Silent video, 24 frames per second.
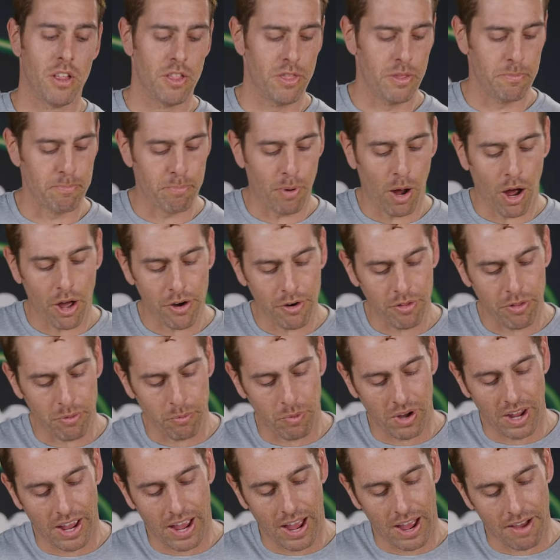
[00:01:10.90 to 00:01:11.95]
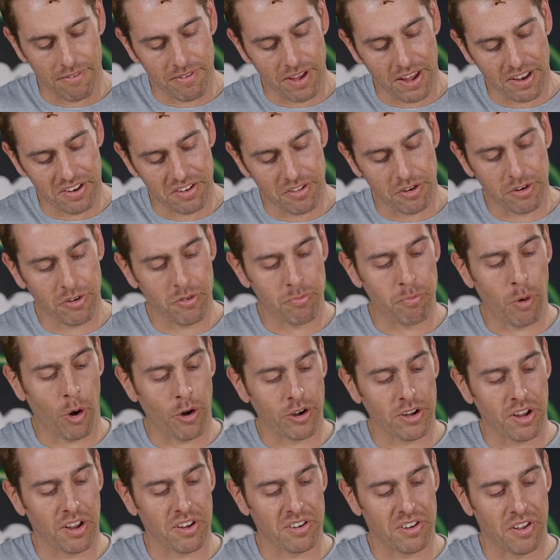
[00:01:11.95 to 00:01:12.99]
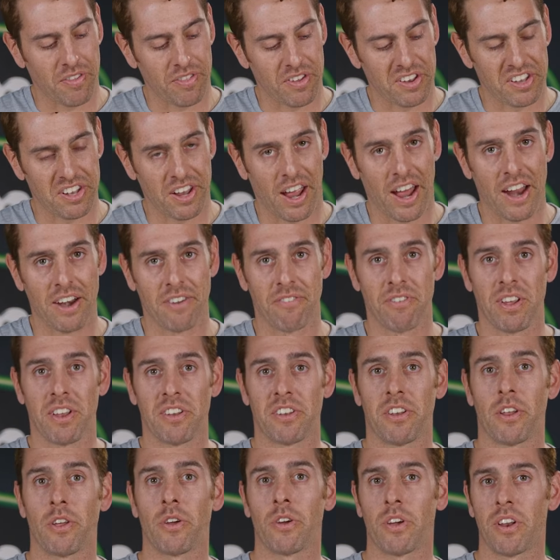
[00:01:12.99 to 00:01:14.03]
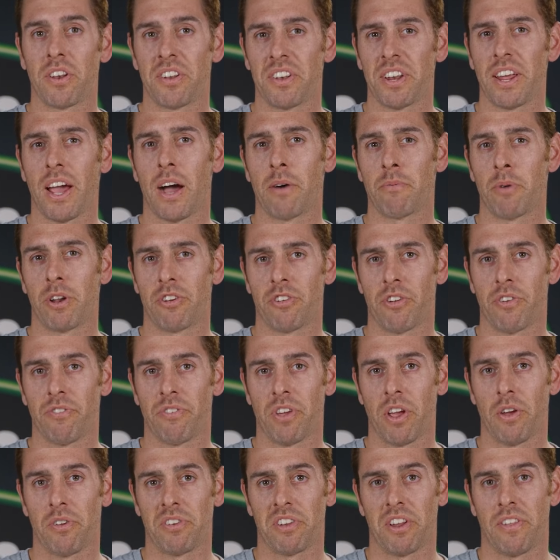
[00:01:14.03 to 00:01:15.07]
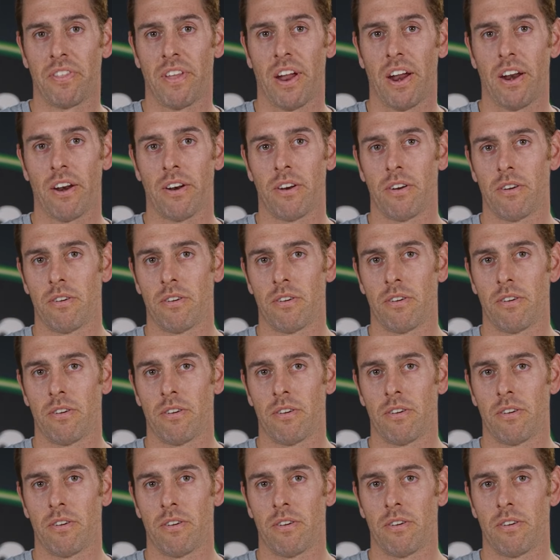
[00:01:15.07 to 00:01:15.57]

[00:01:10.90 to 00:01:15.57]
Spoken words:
The bottle that we have has little markings on the side of it so you can see how much you've used in there.